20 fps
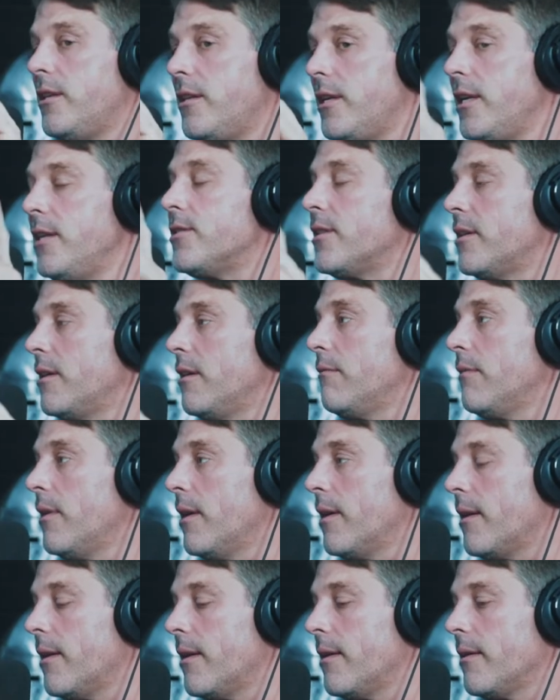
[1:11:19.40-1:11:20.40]
decent
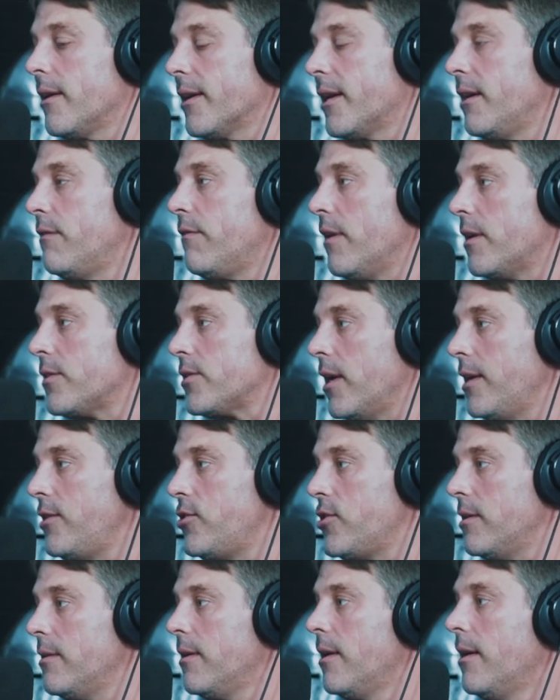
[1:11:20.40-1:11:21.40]
uh, like
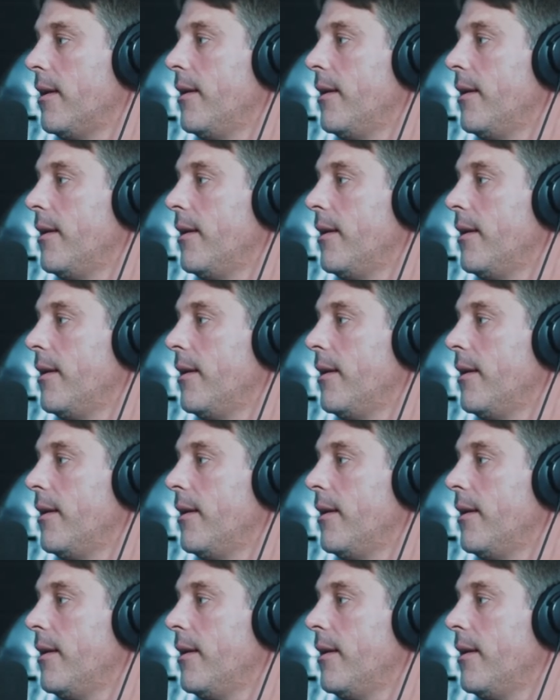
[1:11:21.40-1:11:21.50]
infestation,